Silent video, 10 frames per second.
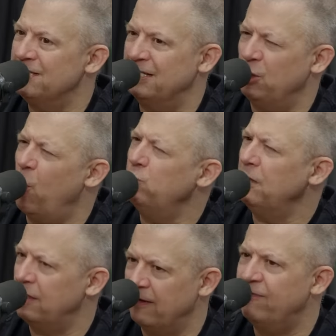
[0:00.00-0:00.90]
It's like the
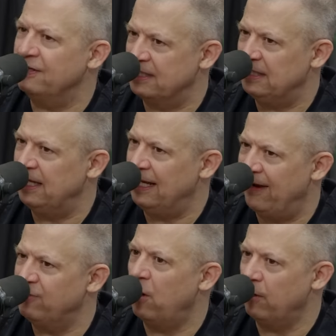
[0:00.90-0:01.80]
only thing physically I
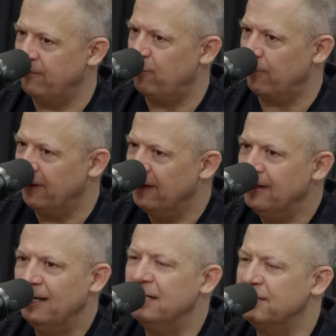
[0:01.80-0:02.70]
have going for me
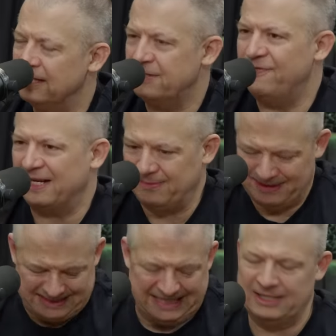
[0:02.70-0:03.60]
is is the fact that
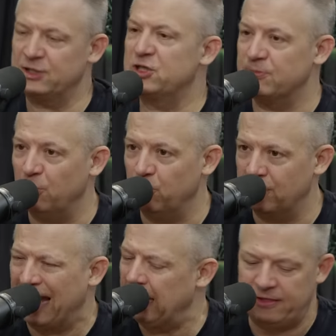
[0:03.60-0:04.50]
my skin is
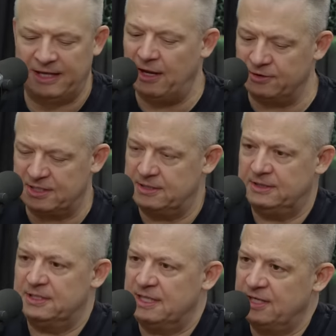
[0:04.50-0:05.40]
smooth. Anything else is a
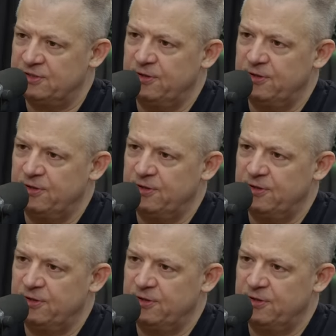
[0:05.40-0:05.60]
disaster.